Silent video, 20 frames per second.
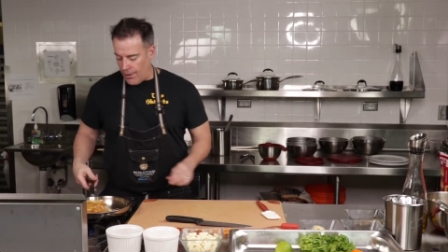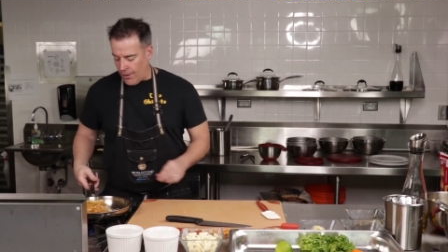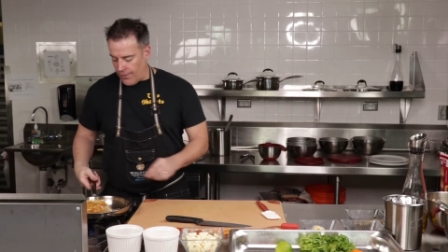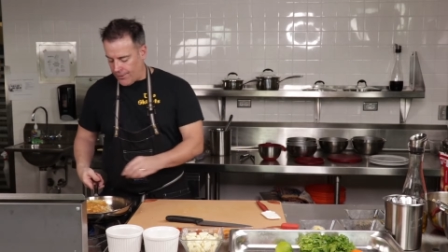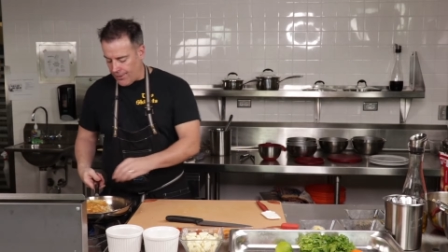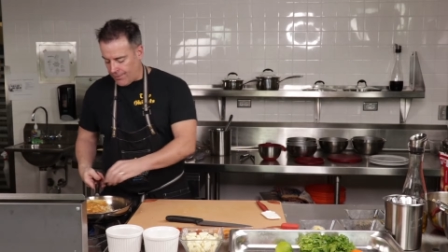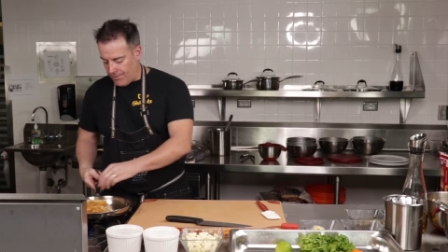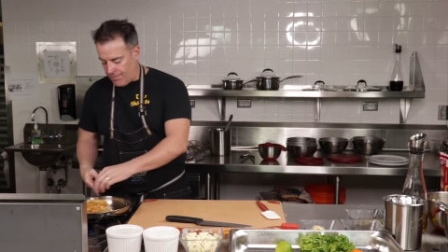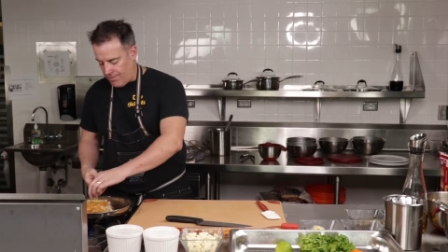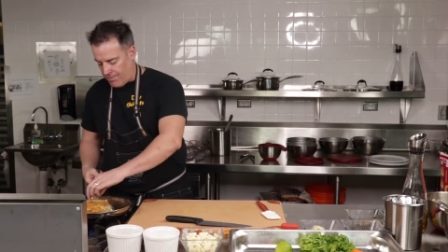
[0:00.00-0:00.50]

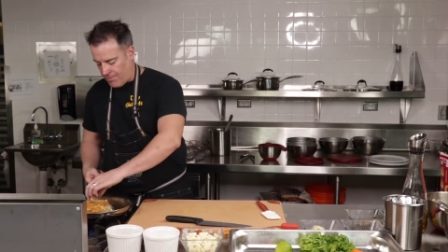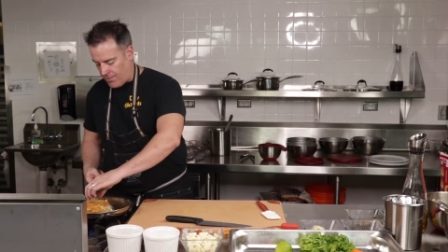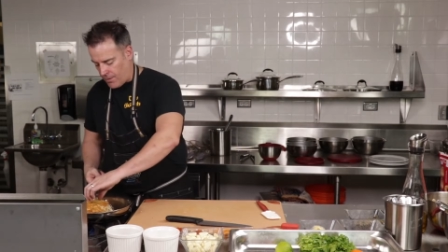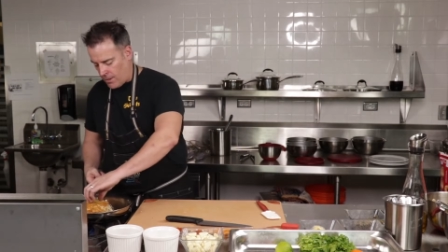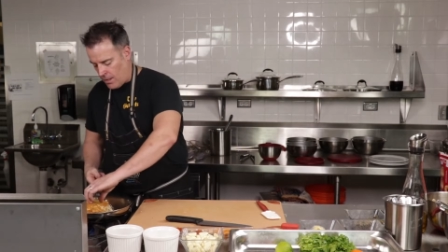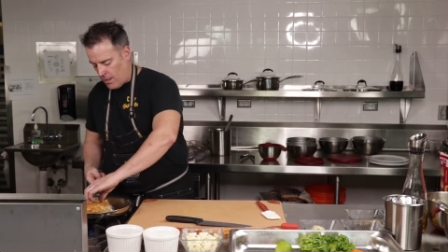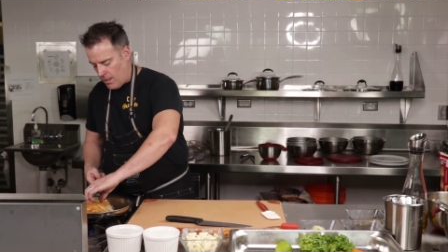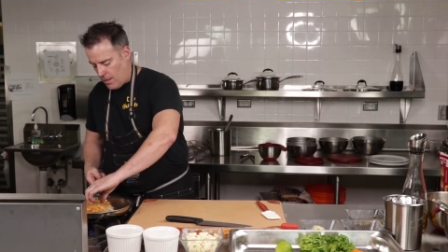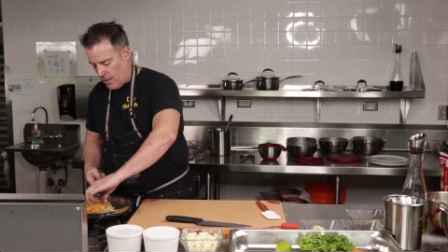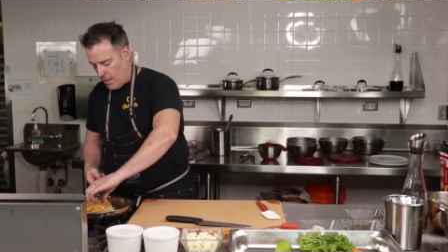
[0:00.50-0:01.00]
oven
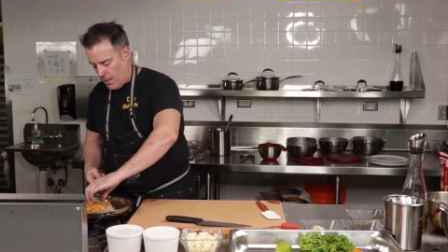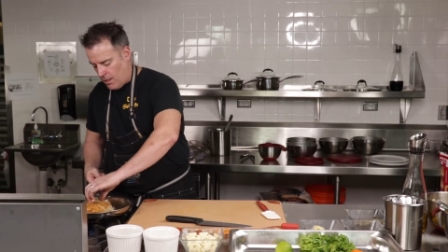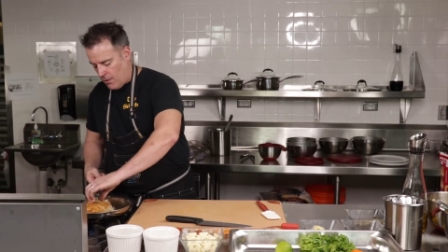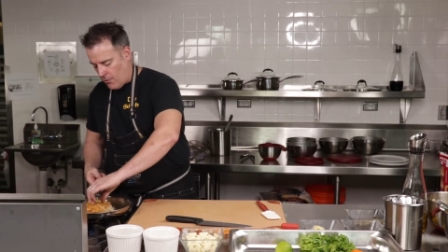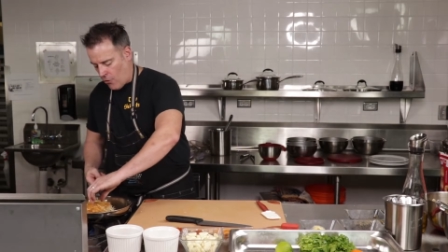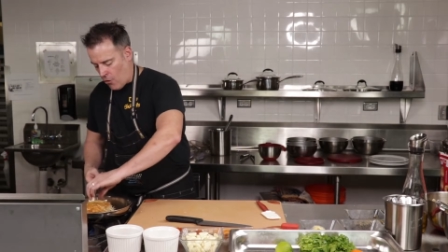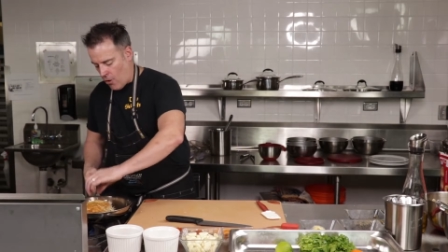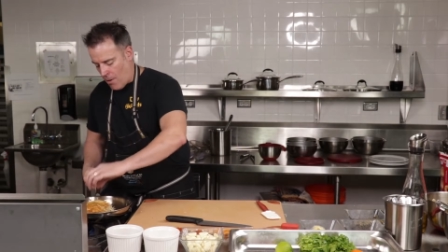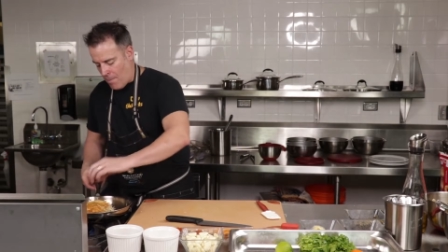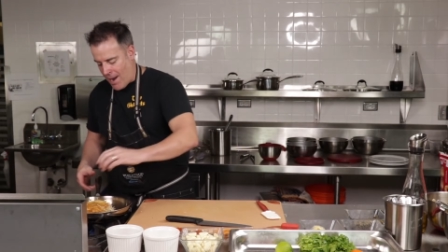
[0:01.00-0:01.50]

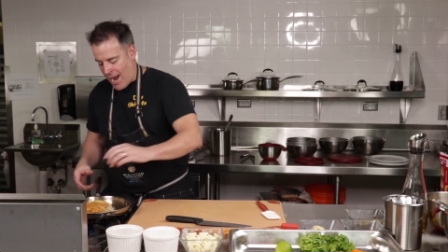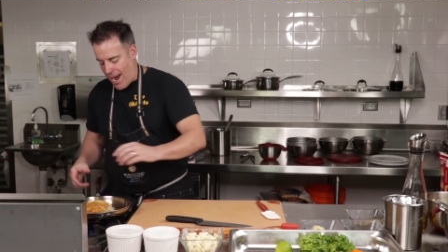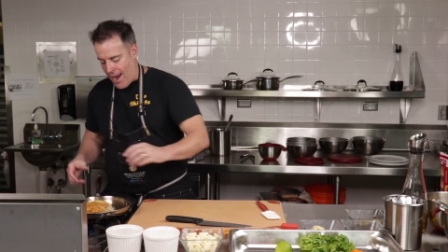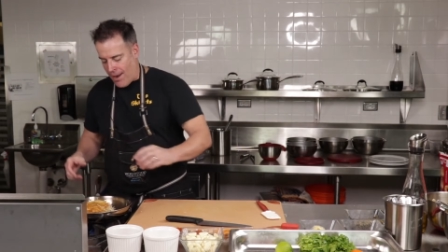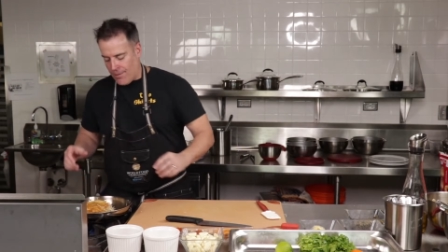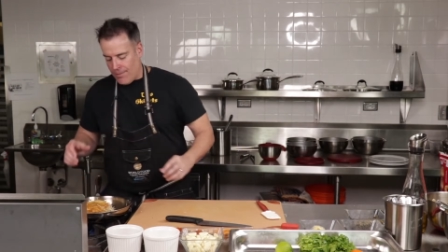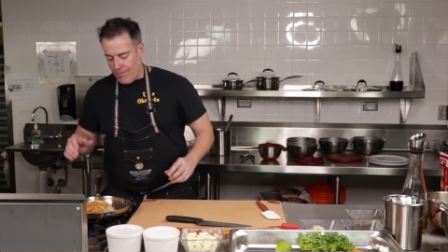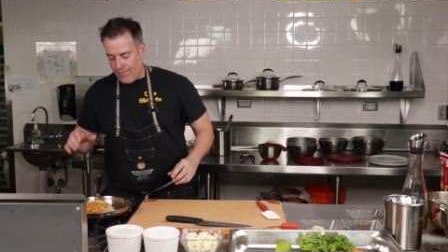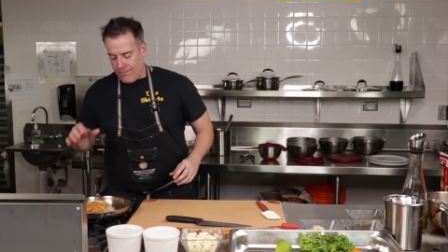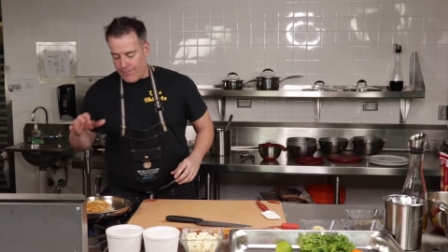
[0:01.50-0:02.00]
for about
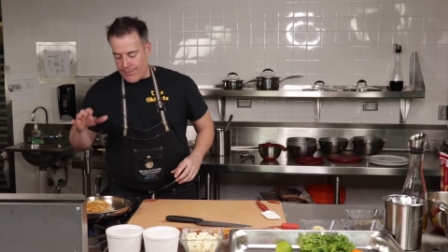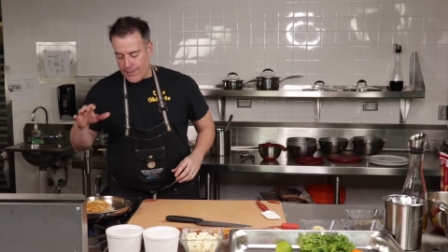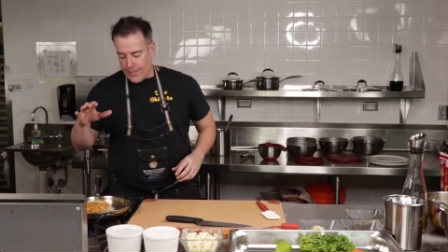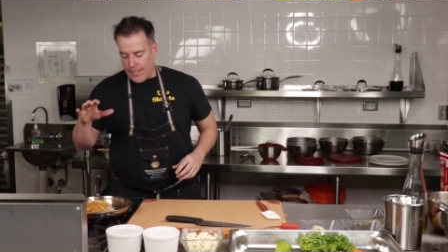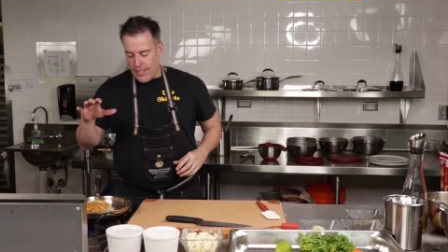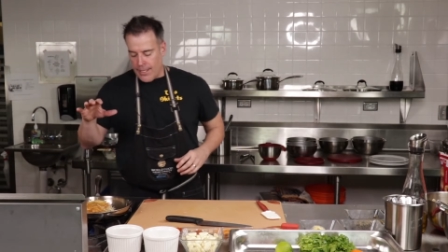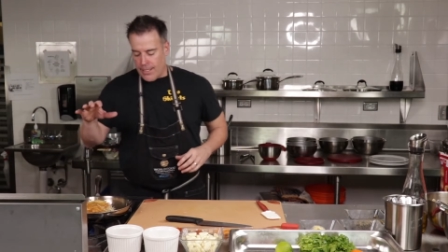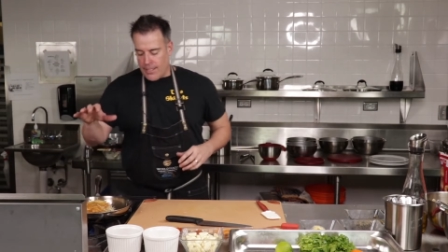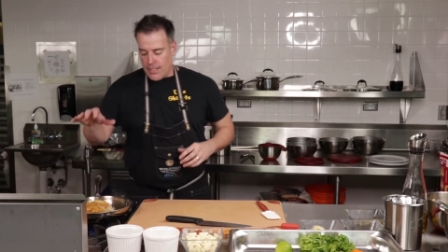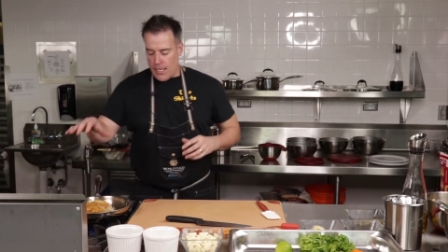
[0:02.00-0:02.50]

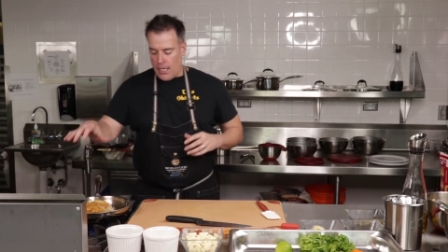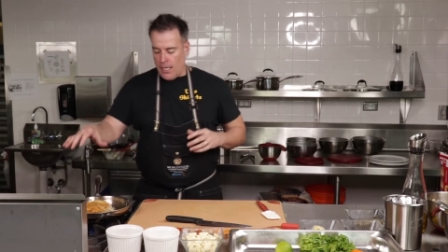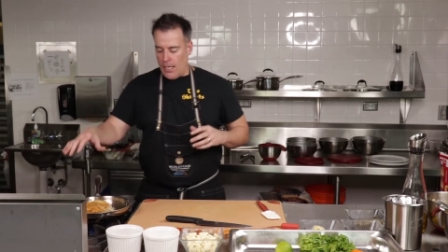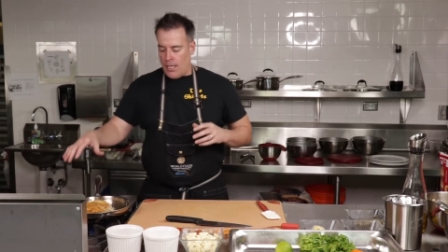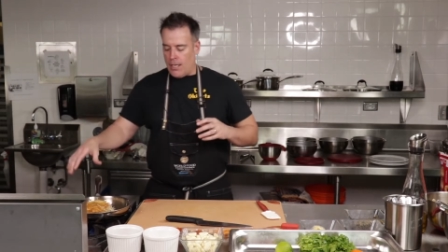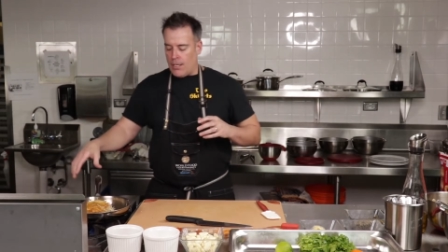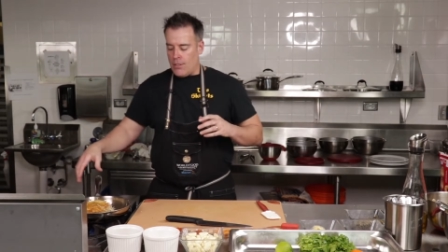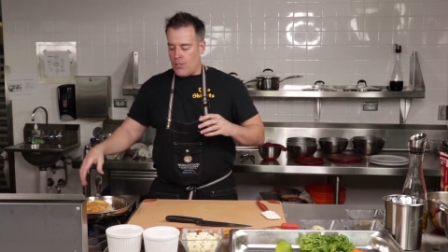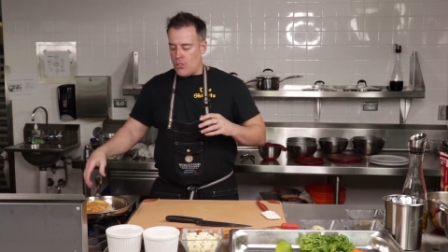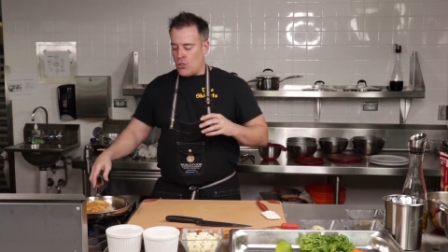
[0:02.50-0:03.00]

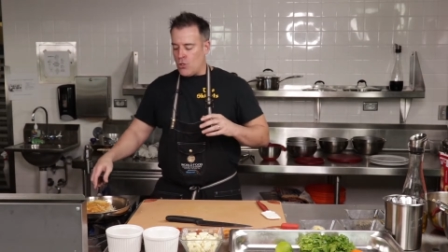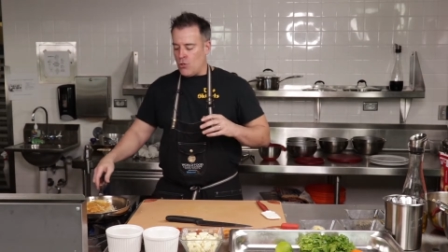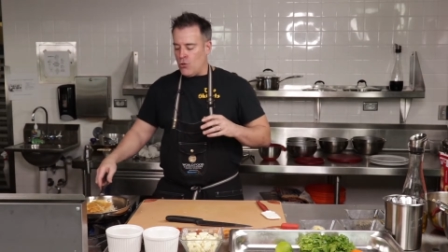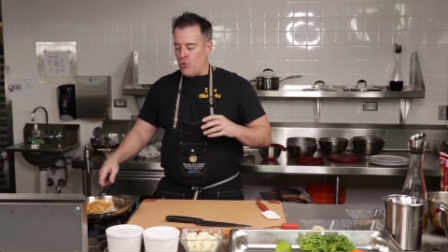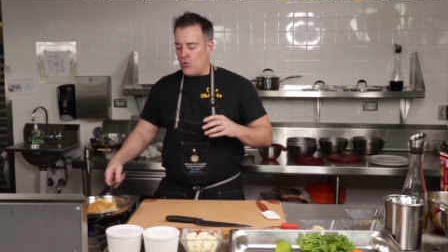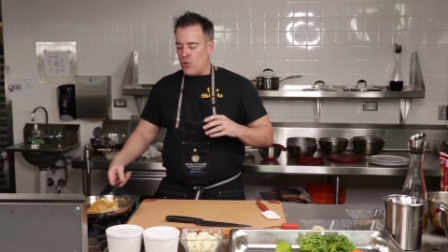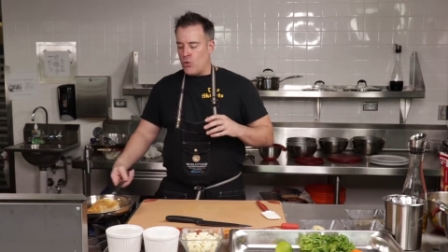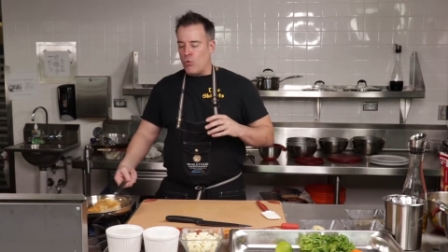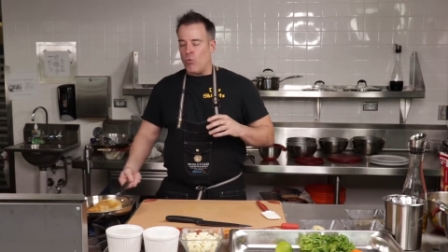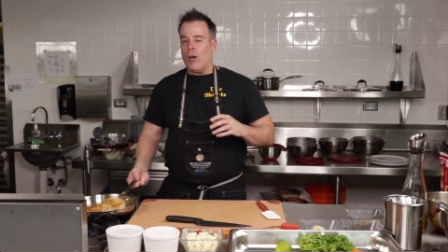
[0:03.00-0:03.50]
10 to
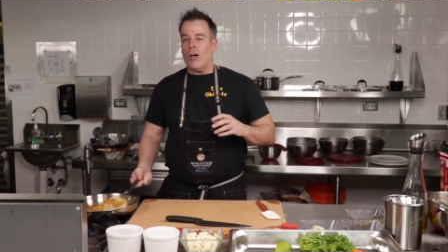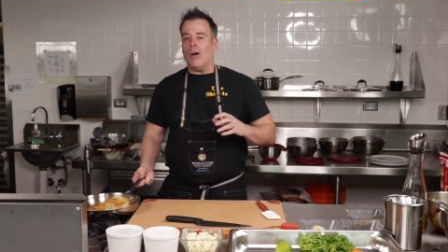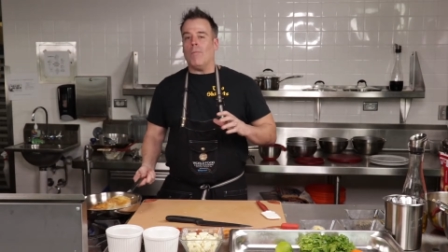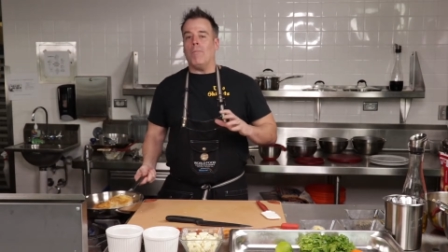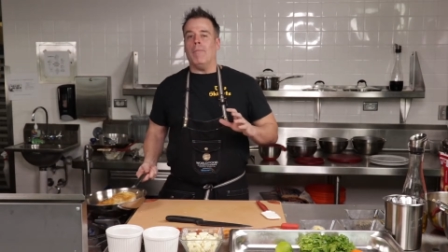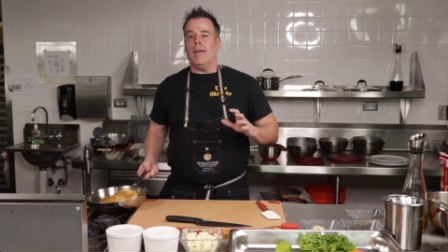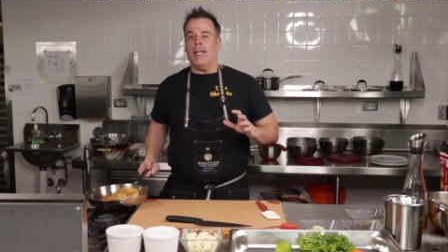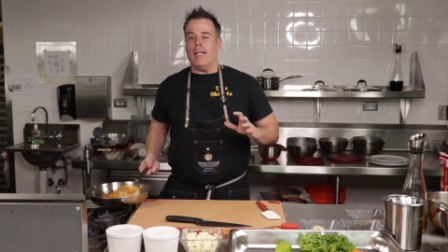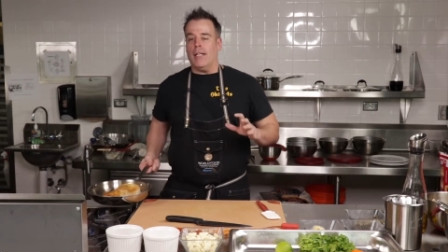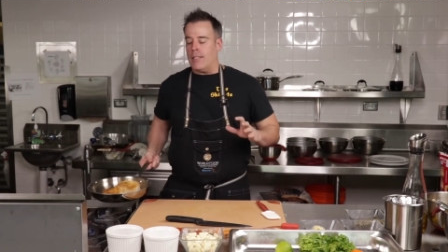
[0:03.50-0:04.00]
12
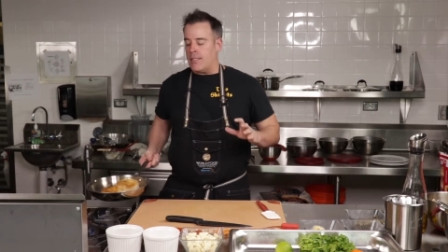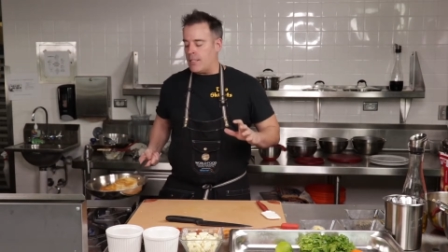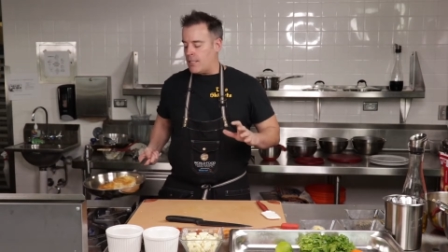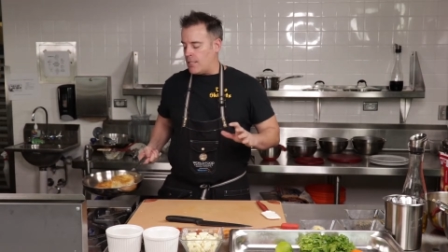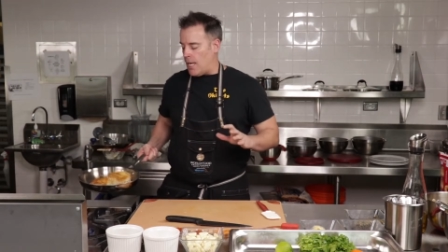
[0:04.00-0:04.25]
minutes.